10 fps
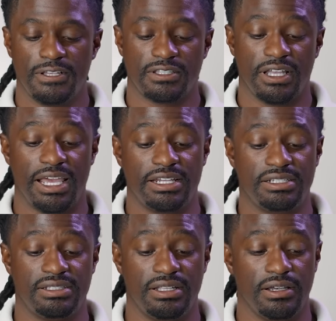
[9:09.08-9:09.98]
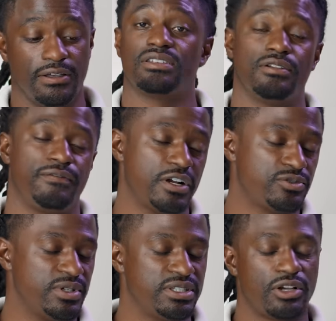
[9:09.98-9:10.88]
So that is the, uh, so the first
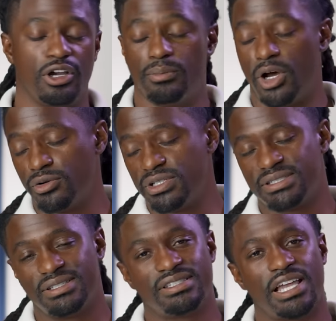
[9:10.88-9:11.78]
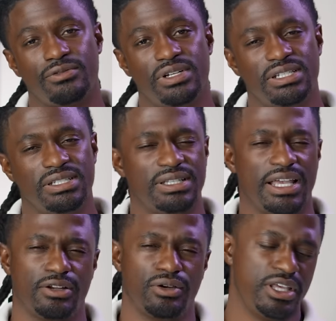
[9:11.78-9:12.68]
one is um, Holdings, the second one is
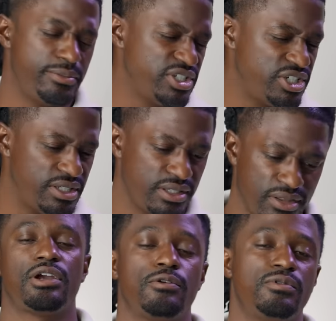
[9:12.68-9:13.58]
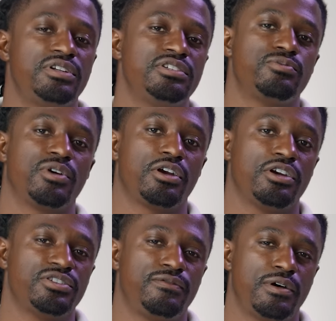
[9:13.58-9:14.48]
Nano Imaging, the third one is
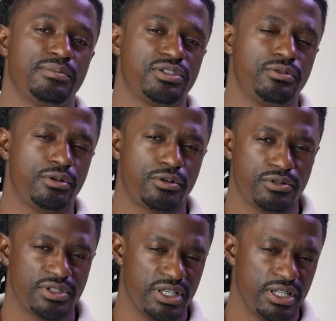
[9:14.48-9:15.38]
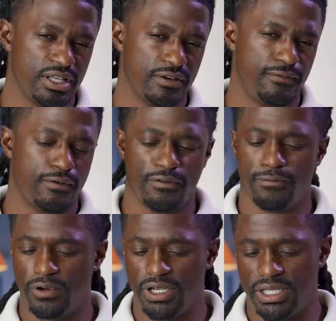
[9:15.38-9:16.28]
Recursion Pharmaceuticals, and the fourth
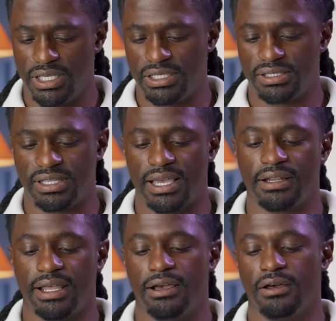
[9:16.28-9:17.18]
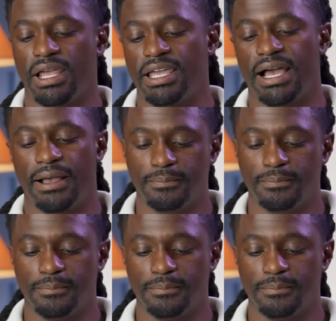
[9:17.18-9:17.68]
one is SoundHound AI.